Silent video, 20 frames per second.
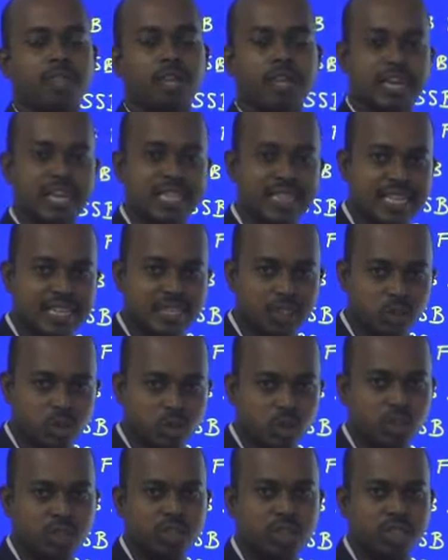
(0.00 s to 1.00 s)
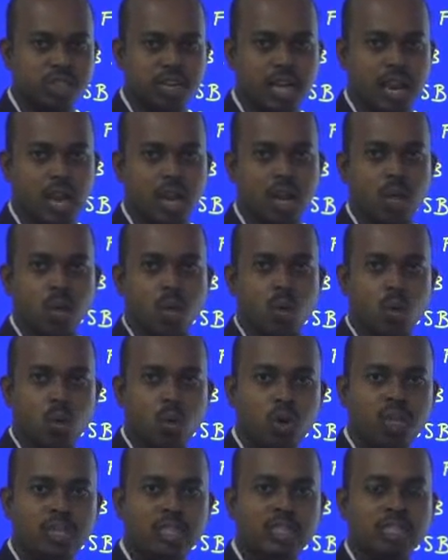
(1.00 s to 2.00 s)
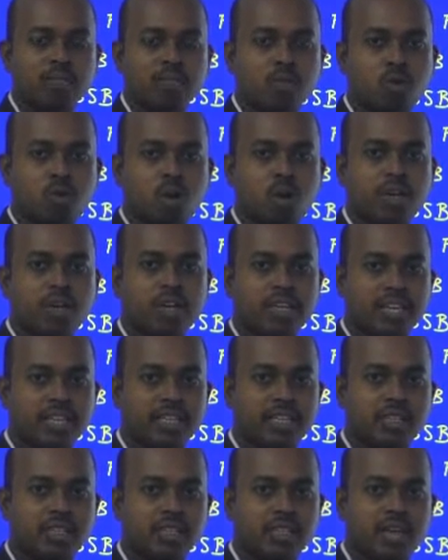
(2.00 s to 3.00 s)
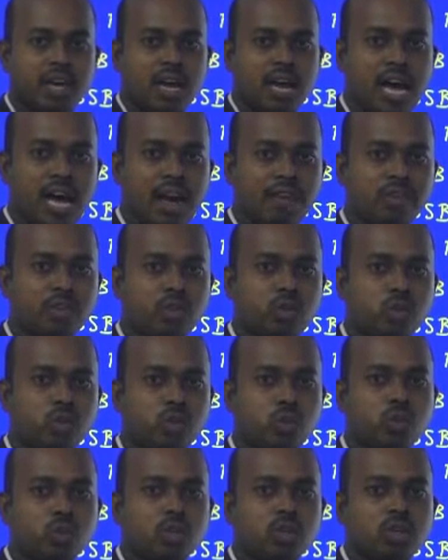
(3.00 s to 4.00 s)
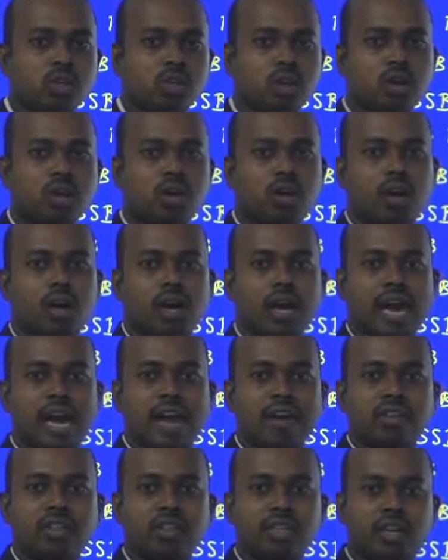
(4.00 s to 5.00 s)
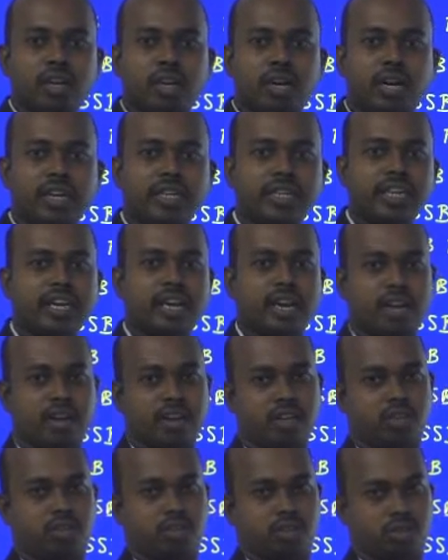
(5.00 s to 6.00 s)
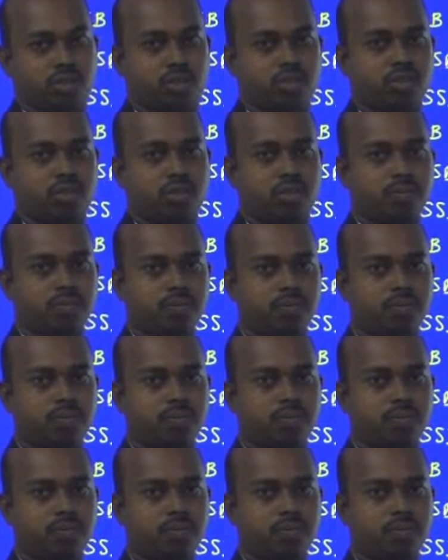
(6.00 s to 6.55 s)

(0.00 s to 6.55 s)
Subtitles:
In that source signal, only some quantities having the higher energies.